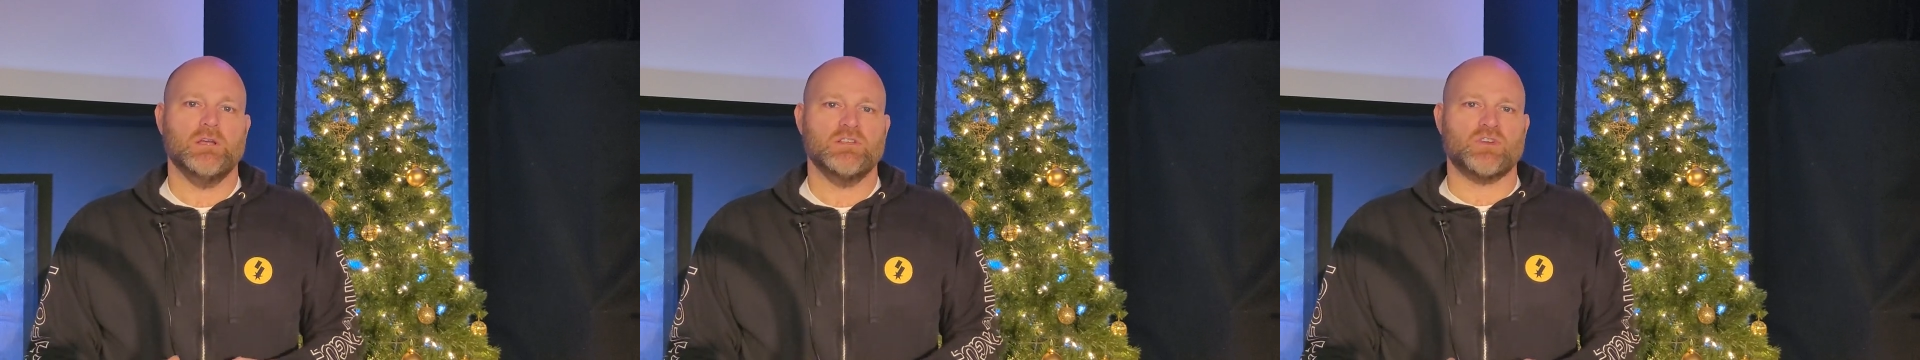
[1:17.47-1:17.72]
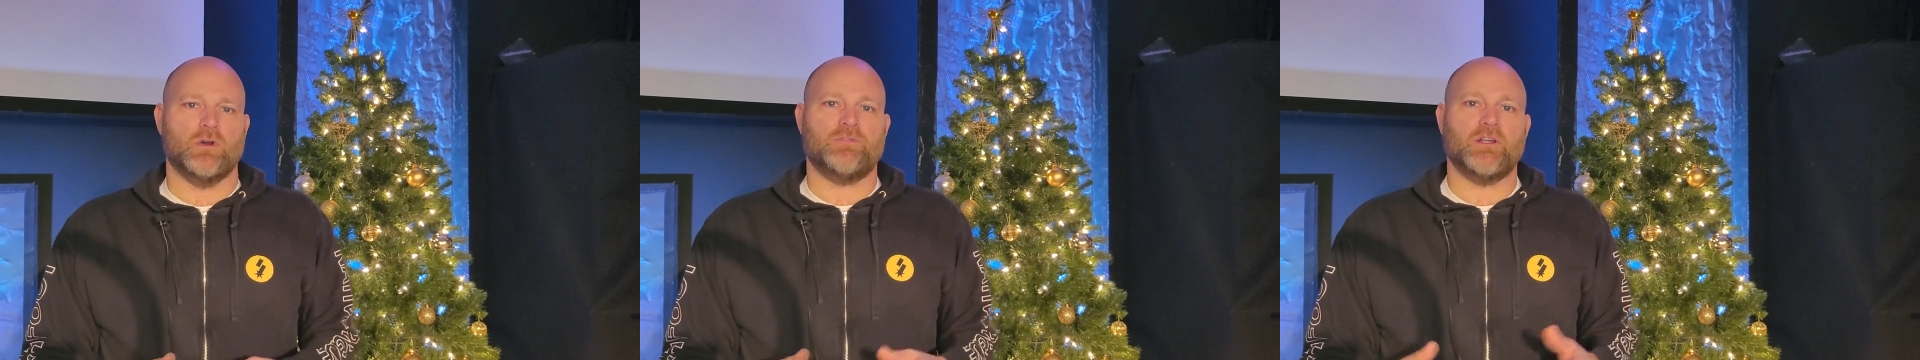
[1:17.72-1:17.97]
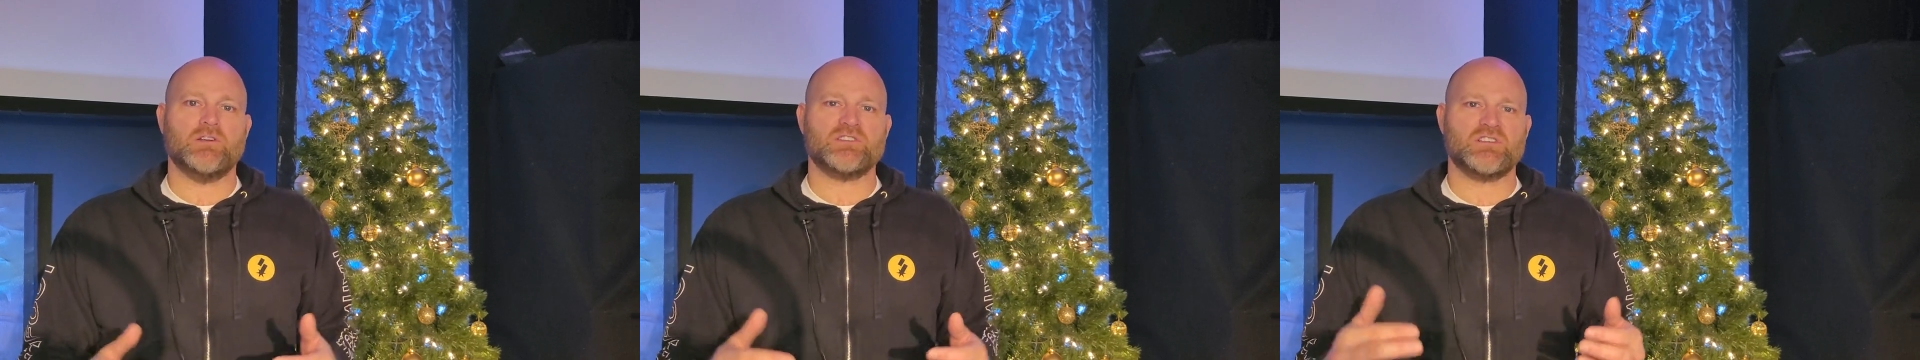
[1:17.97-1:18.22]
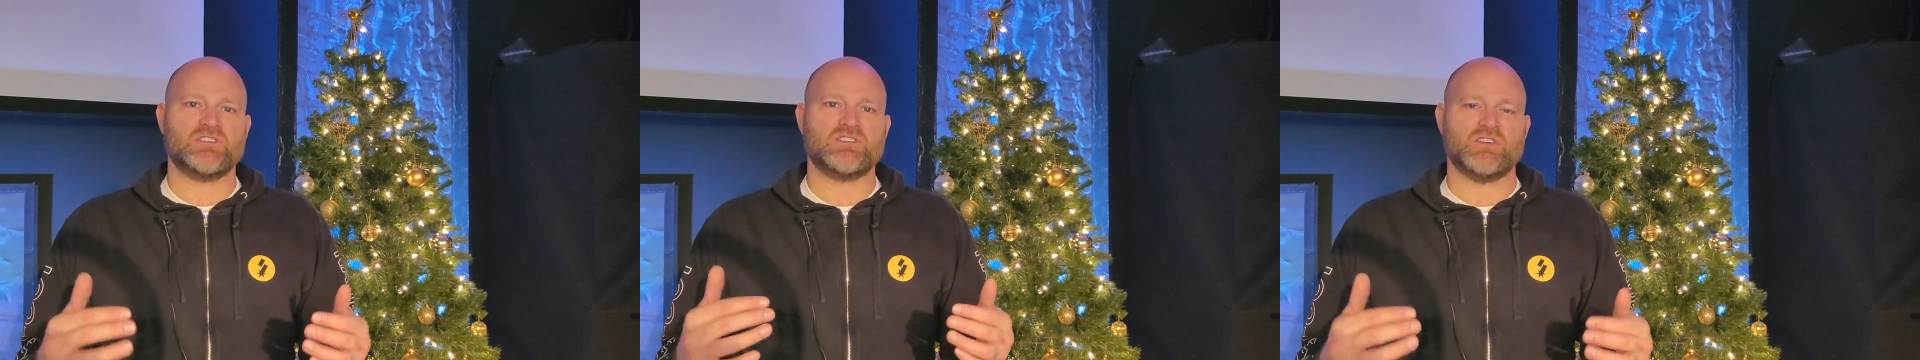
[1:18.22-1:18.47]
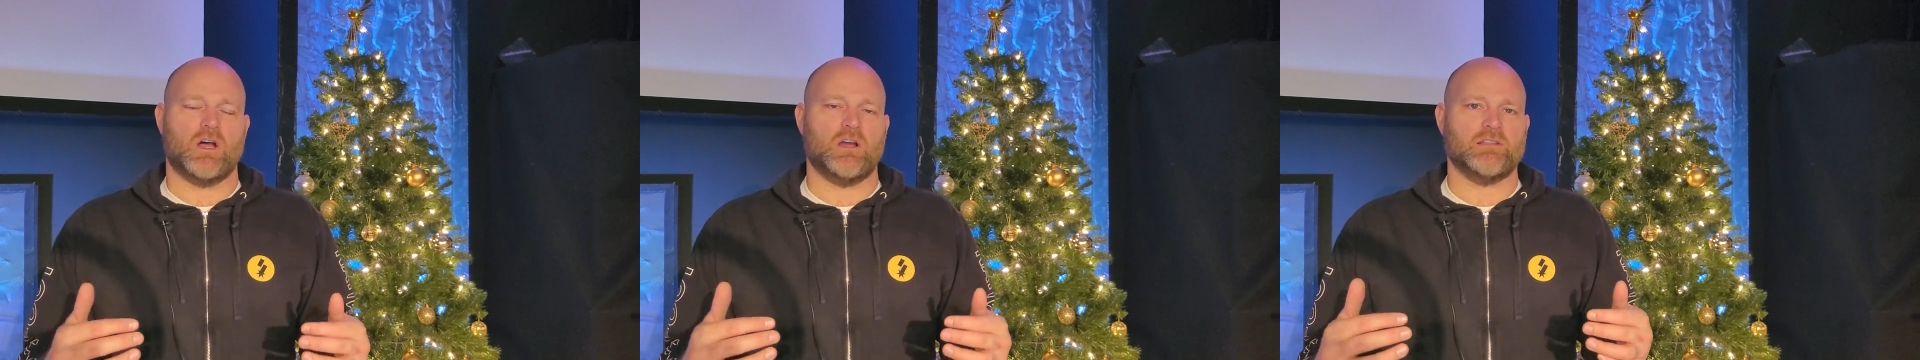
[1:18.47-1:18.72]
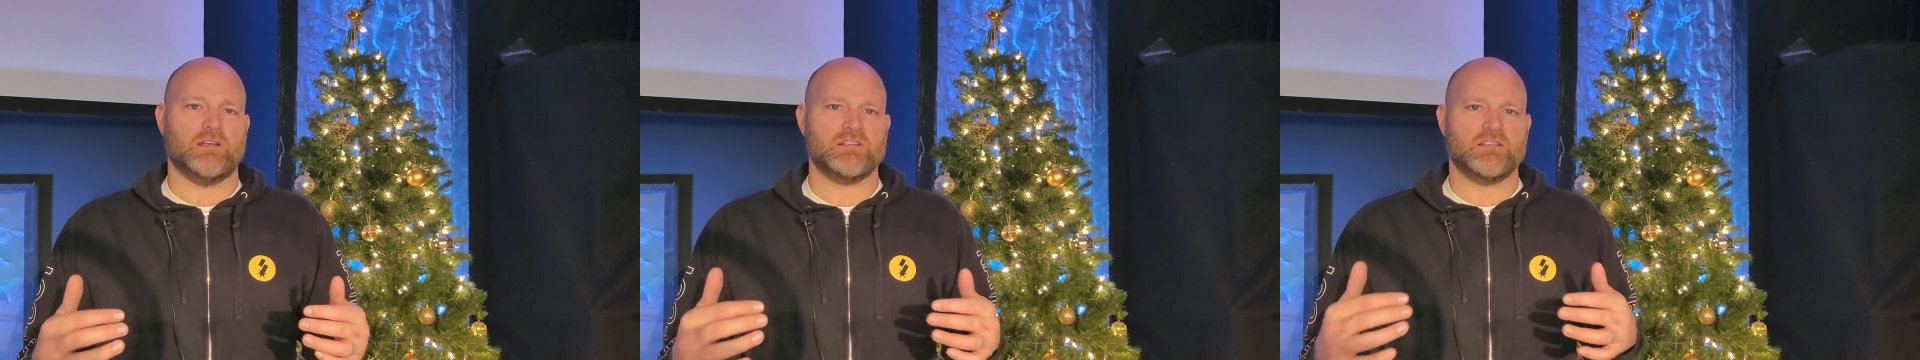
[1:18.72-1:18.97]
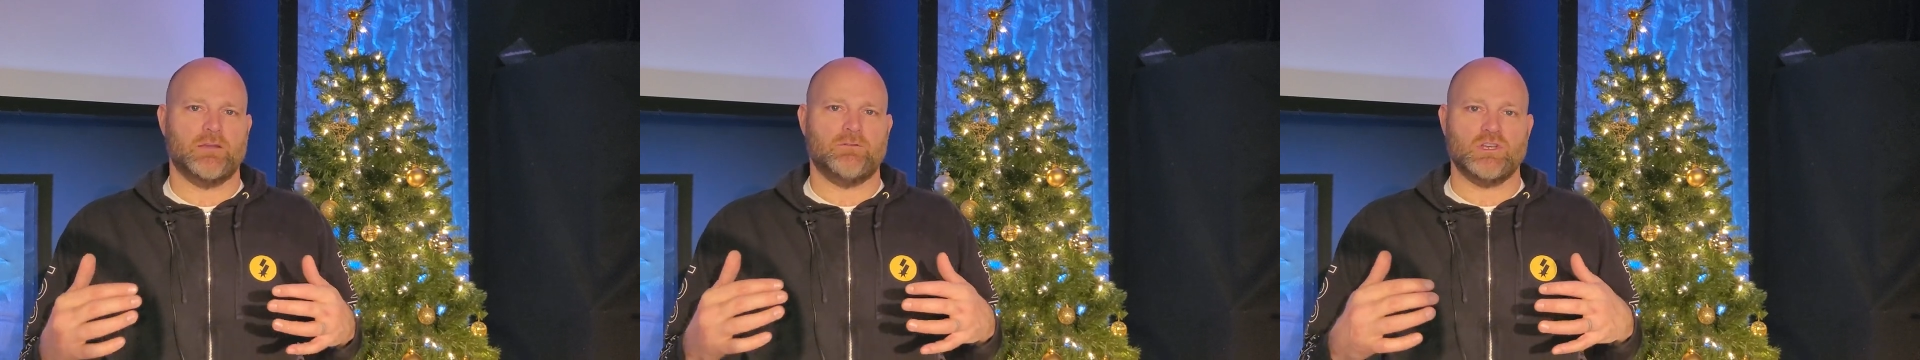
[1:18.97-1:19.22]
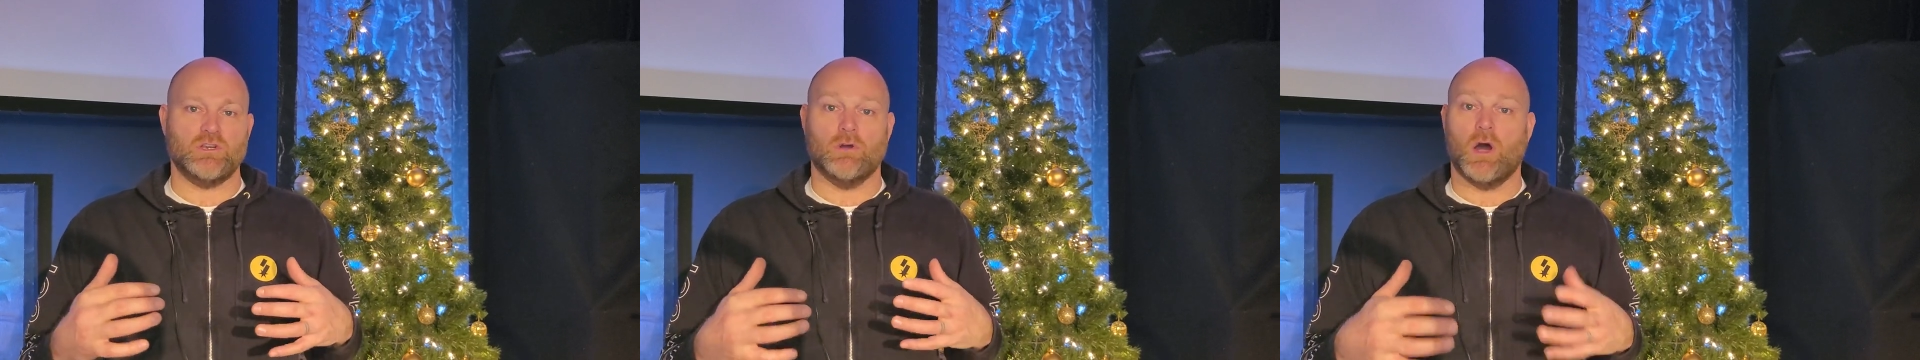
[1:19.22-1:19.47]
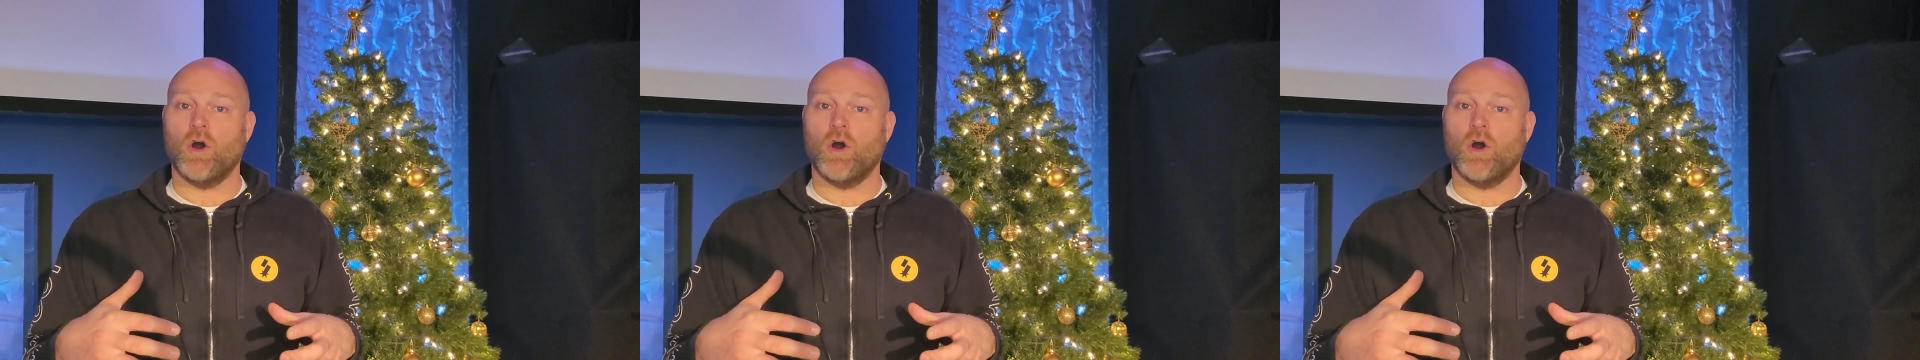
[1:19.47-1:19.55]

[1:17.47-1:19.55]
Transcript: So if there is a song that has given you